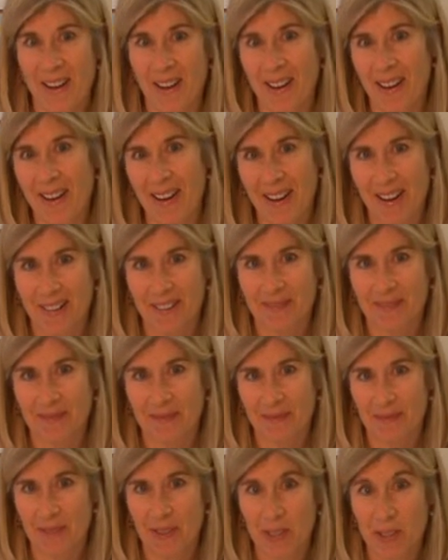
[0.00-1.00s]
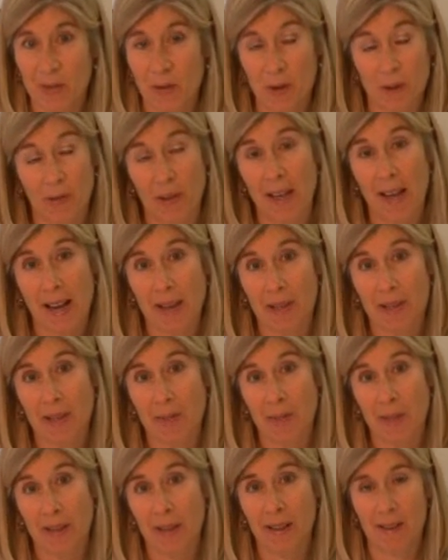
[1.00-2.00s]
ha ha, because he works for a gas
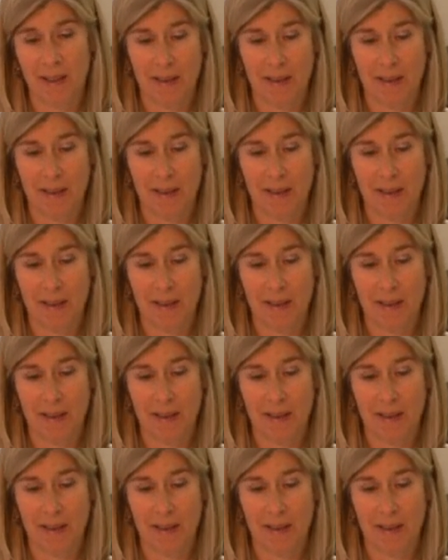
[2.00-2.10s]
company.